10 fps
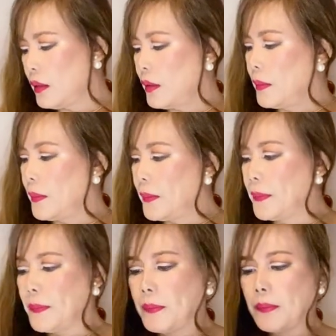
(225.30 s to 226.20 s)

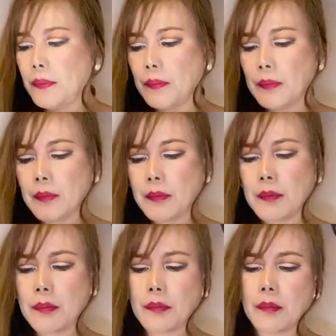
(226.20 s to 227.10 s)

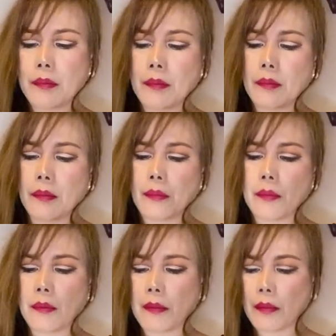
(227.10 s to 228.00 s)

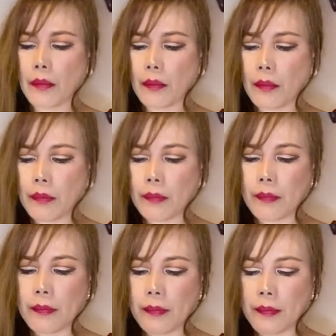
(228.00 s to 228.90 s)

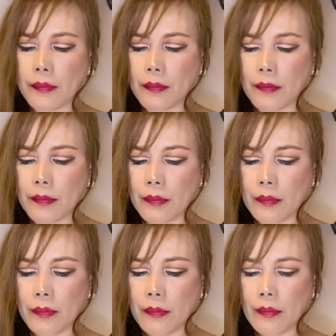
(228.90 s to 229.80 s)

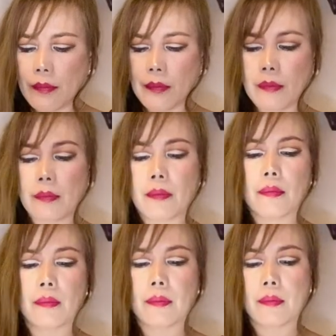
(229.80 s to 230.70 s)
No one is speaking in this clip.